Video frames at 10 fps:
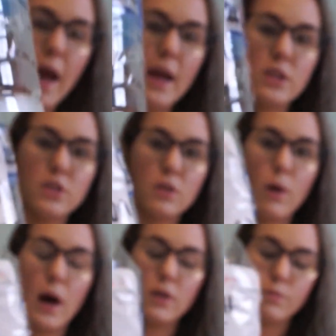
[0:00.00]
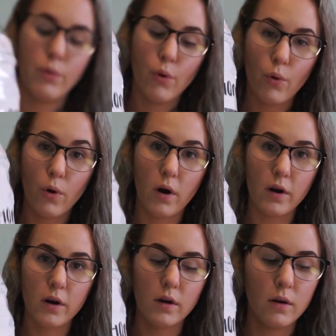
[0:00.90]
And so I'll
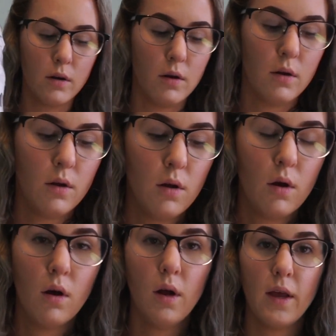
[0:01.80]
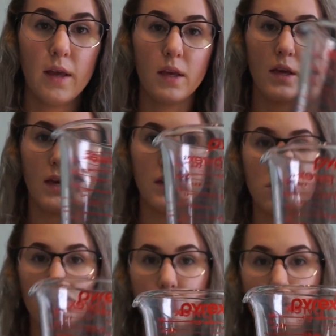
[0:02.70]
pour
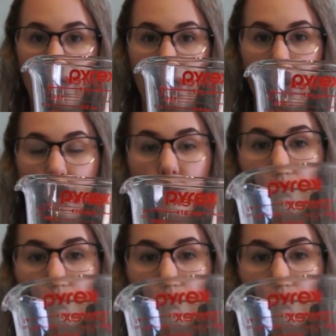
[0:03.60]
into my